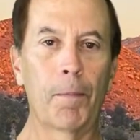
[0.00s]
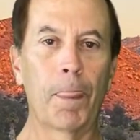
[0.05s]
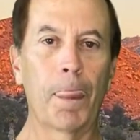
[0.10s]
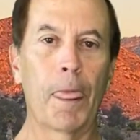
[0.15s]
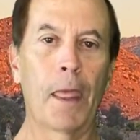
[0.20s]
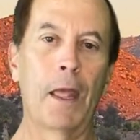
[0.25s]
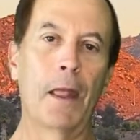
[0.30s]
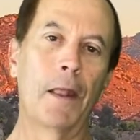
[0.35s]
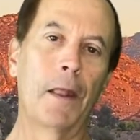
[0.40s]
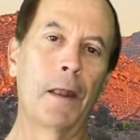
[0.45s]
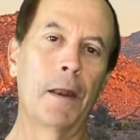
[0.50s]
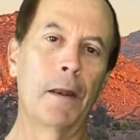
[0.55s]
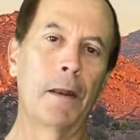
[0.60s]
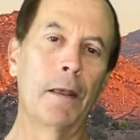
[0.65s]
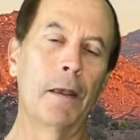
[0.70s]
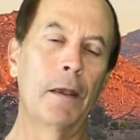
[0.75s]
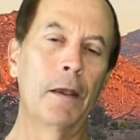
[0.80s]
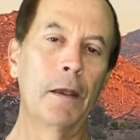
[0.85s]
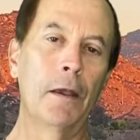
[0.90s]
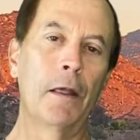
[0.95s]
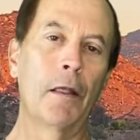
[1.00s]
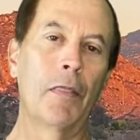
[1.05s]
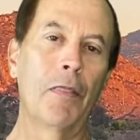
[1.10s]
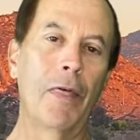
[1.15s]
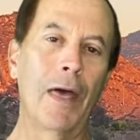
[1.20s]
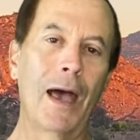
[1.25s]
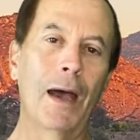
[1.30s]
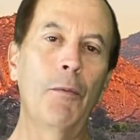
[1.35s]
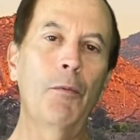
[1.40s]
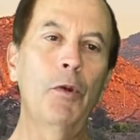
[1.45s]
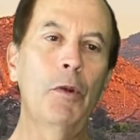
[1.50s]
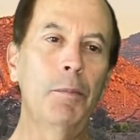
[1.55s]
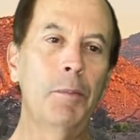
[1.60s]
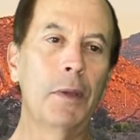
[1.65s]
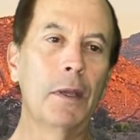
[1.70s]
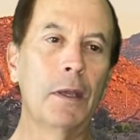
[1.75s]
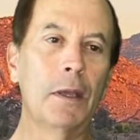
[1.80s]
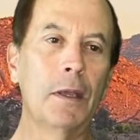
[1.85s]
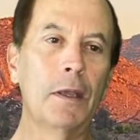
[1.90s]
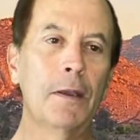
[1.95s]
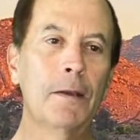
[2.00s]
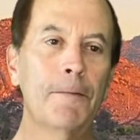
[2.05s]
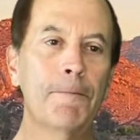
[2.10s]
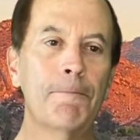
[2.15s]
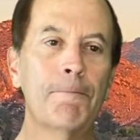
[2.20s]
and that would be